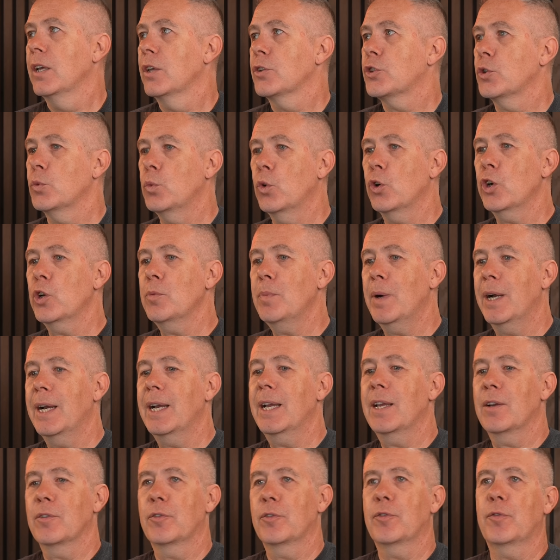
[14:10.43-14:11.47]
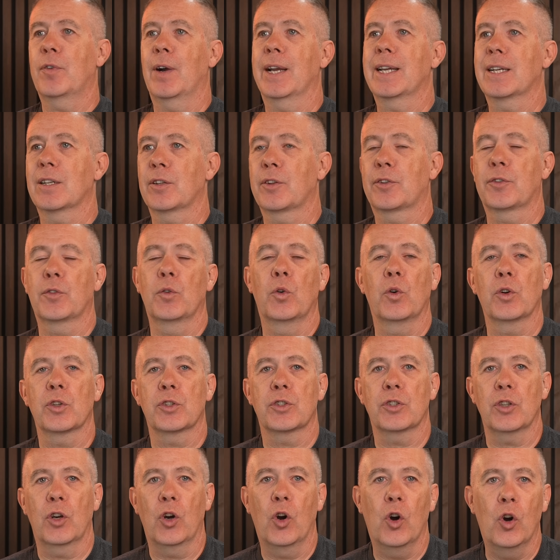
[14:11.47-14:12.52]
So what are my final
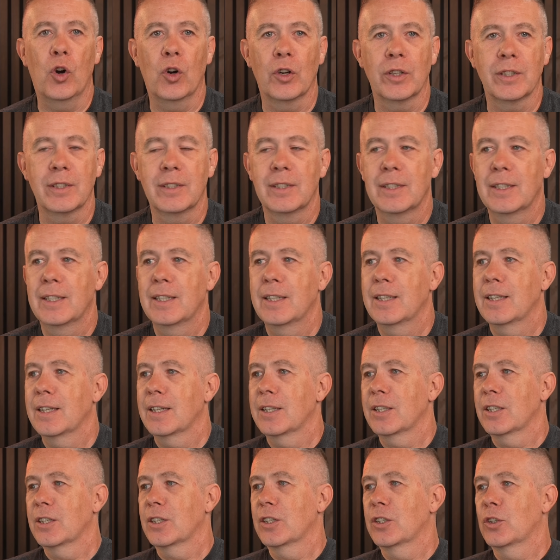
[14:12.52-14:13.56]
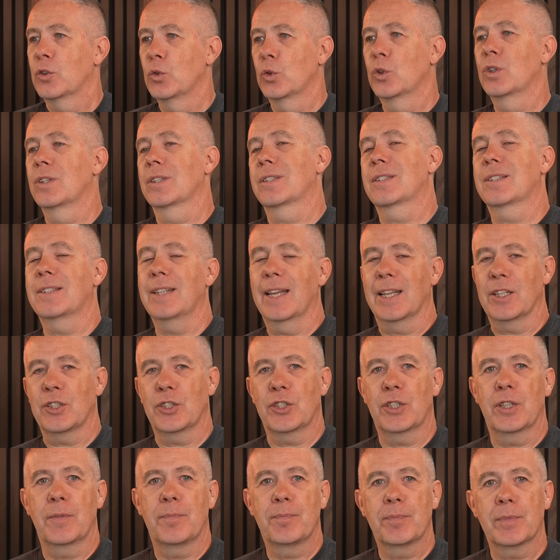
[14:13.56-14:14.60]
thoughts on Google
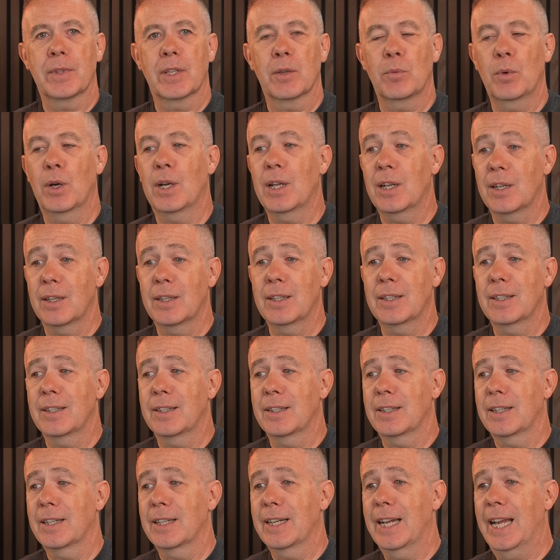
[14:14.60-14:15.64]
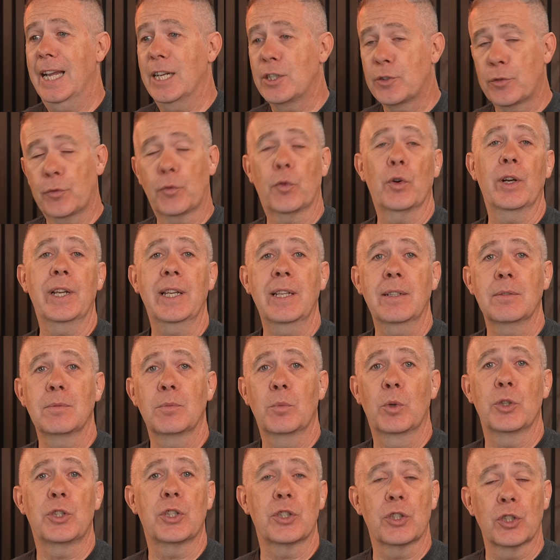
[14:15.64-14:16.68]
Stitch? Well, it's free,
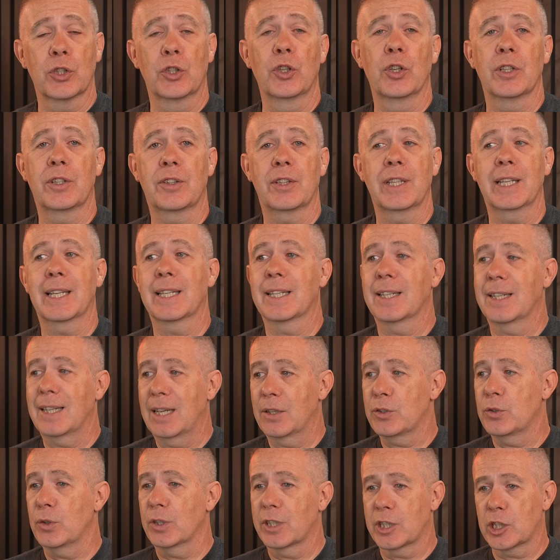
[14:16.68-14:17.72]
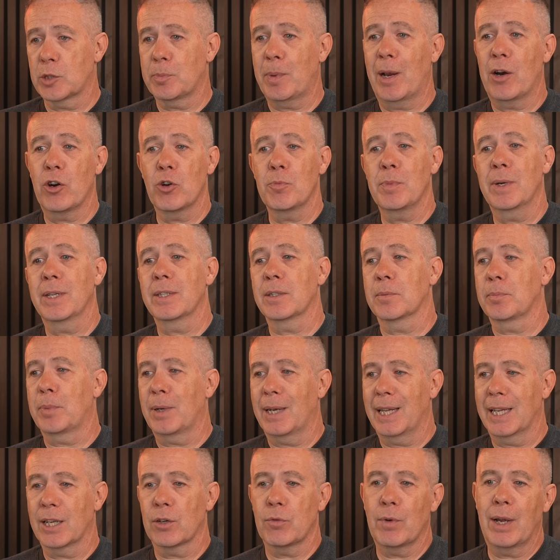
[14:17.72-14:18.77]
which is a good thing. It allows you to experiment and
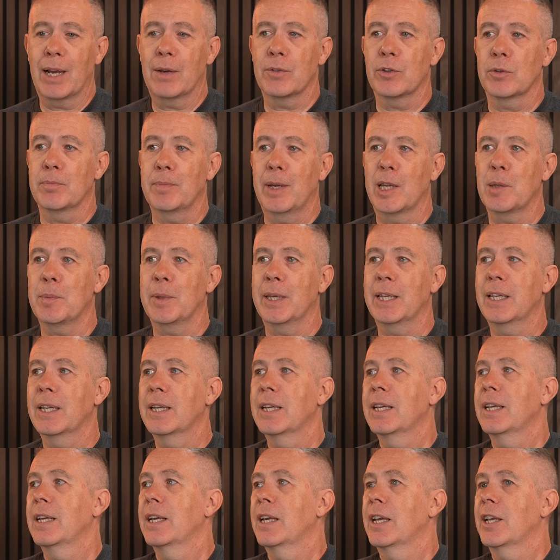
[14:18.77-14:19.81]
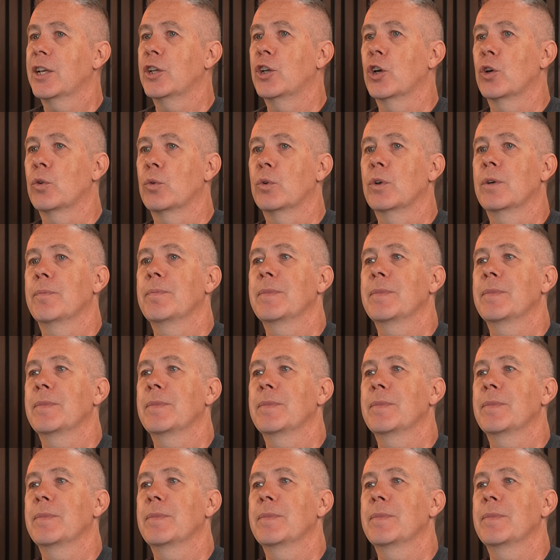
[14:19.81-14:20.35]
play around and maybe, you know,